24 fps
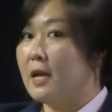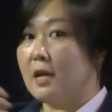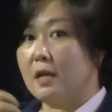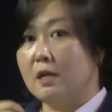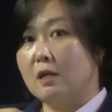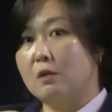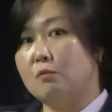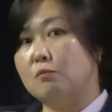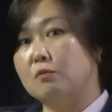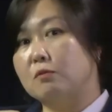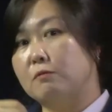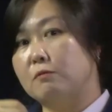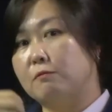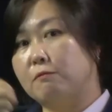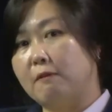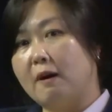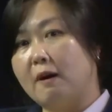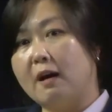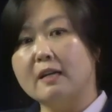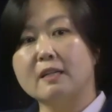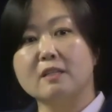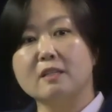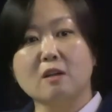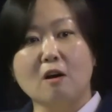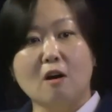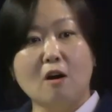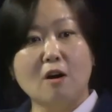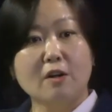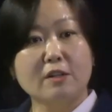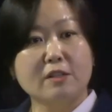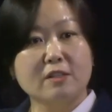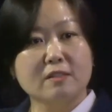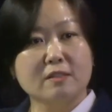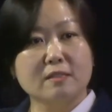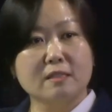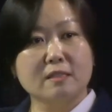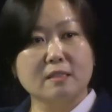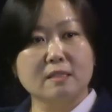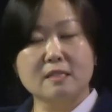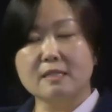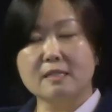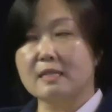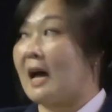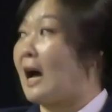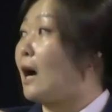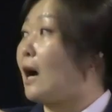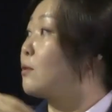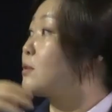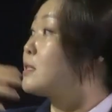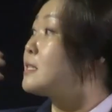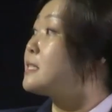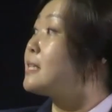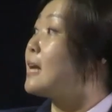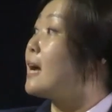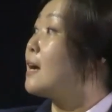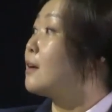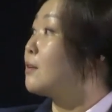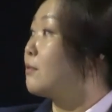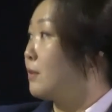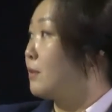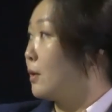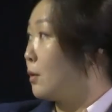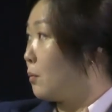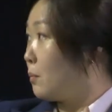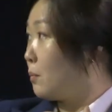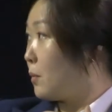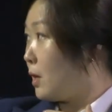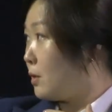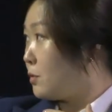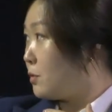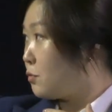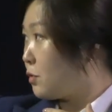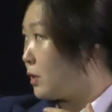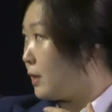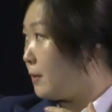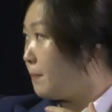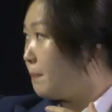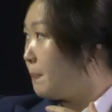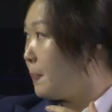it will find audiences outside of that home country.